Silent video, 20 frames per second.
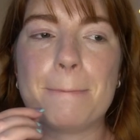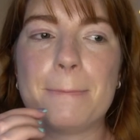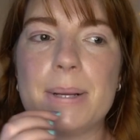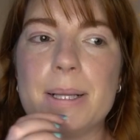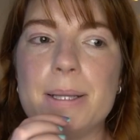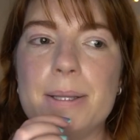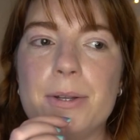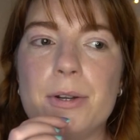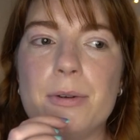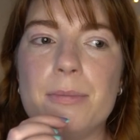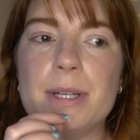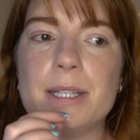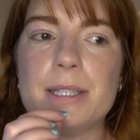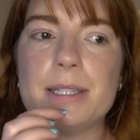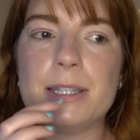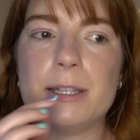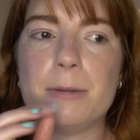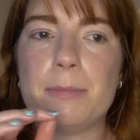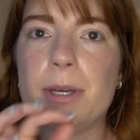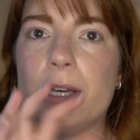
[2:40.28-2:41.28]
a little bit
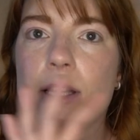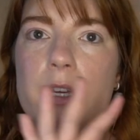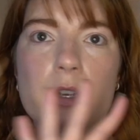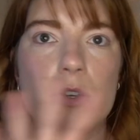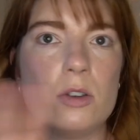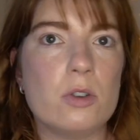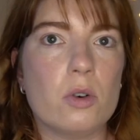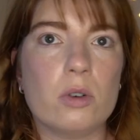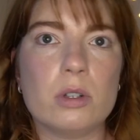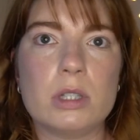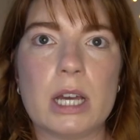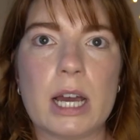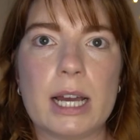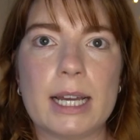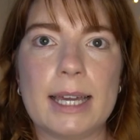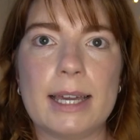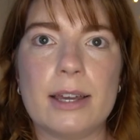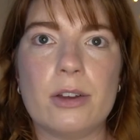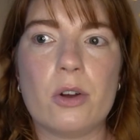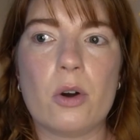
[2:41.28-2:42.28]
slippy, not
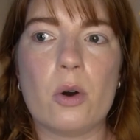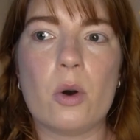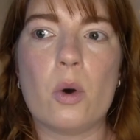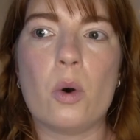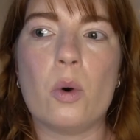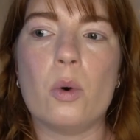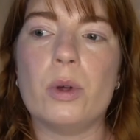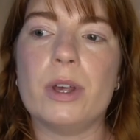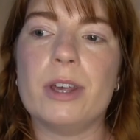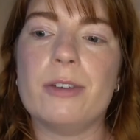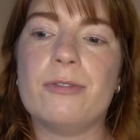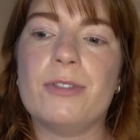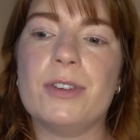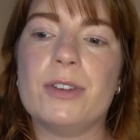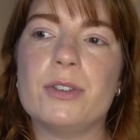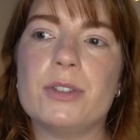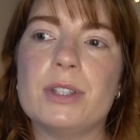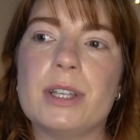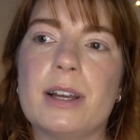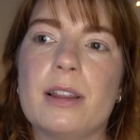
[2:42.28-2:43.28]
tacky at all. It
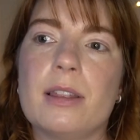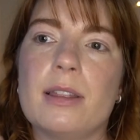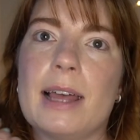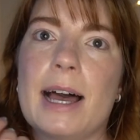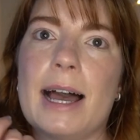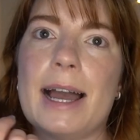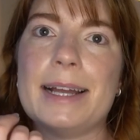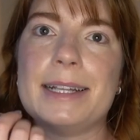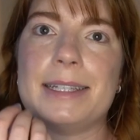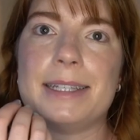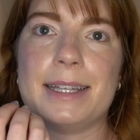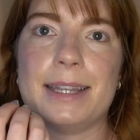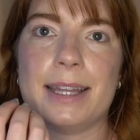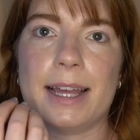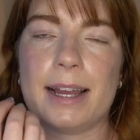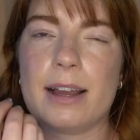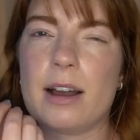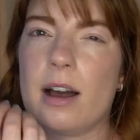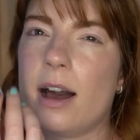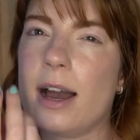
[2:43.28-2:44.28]
feels like light and
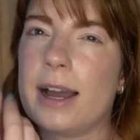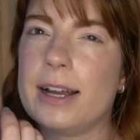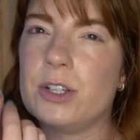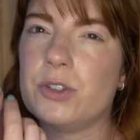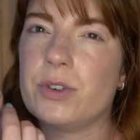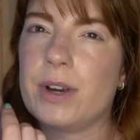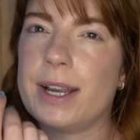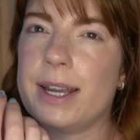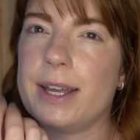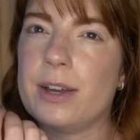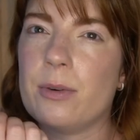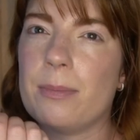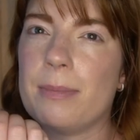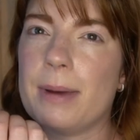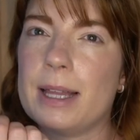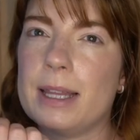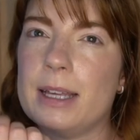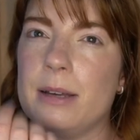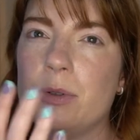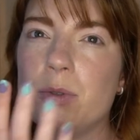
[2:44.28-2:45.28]
like hydrating on
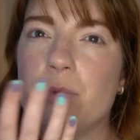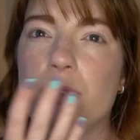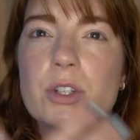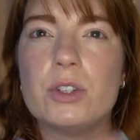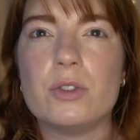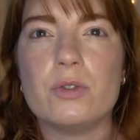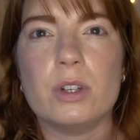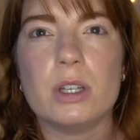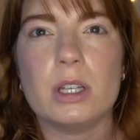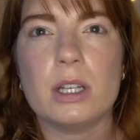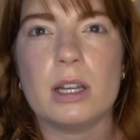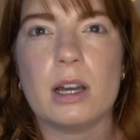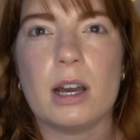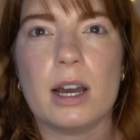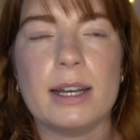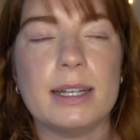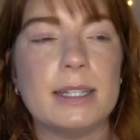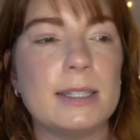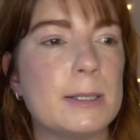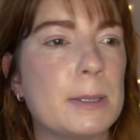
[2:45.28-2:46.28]
my lips, which is really
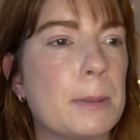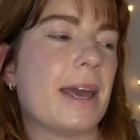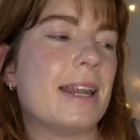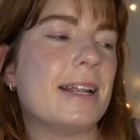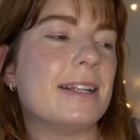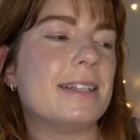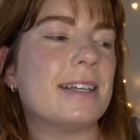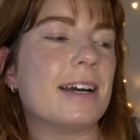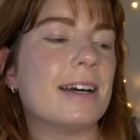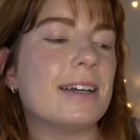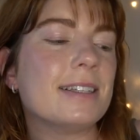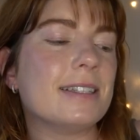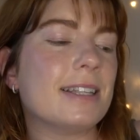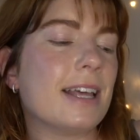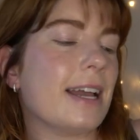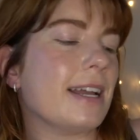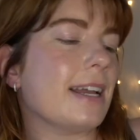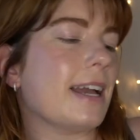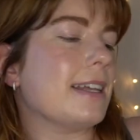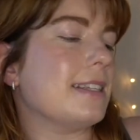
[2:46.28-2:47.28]
nice. And it does,
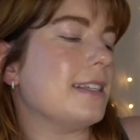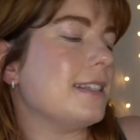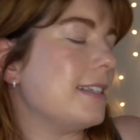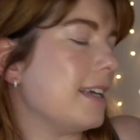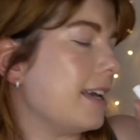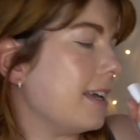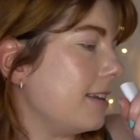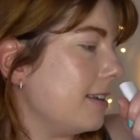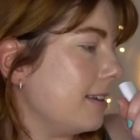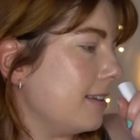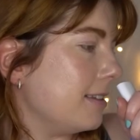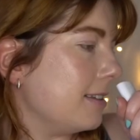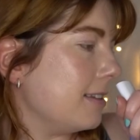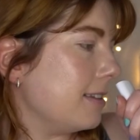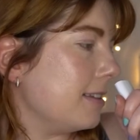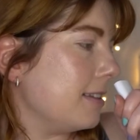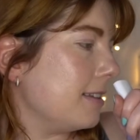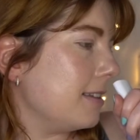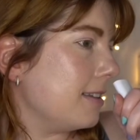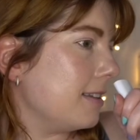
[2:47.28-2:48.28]
like, as it said,
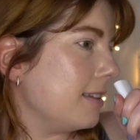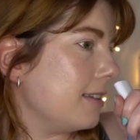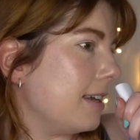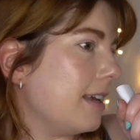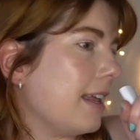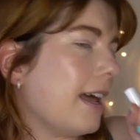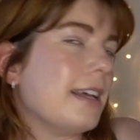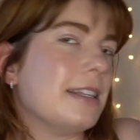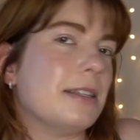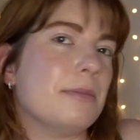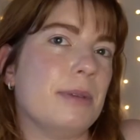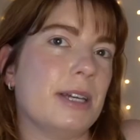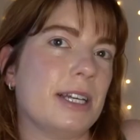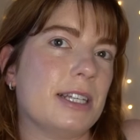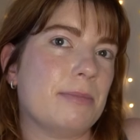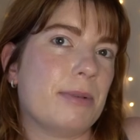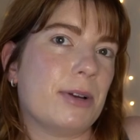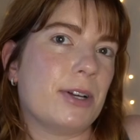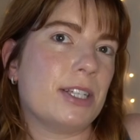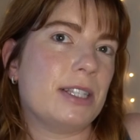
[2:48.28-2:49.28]
it has a
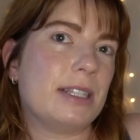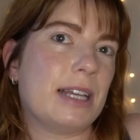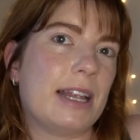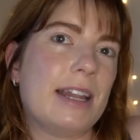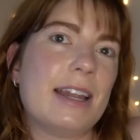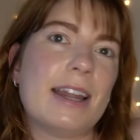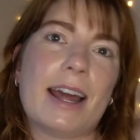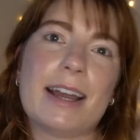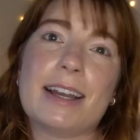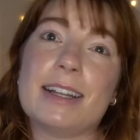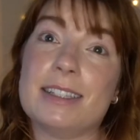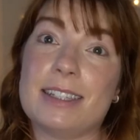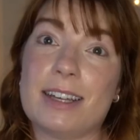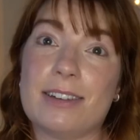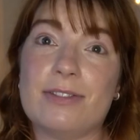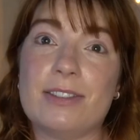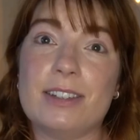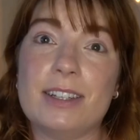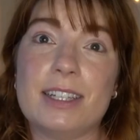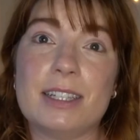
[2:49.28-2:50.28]
mixed berry scent and I can
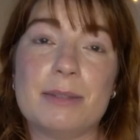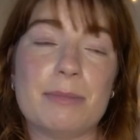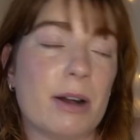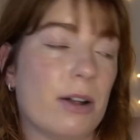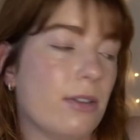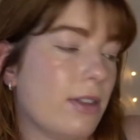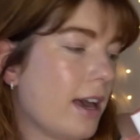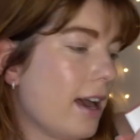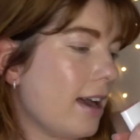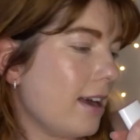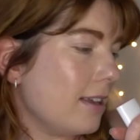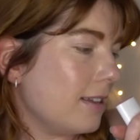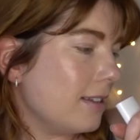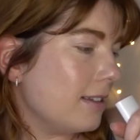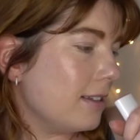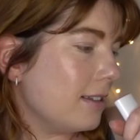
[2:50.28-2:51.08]
definitely smell that.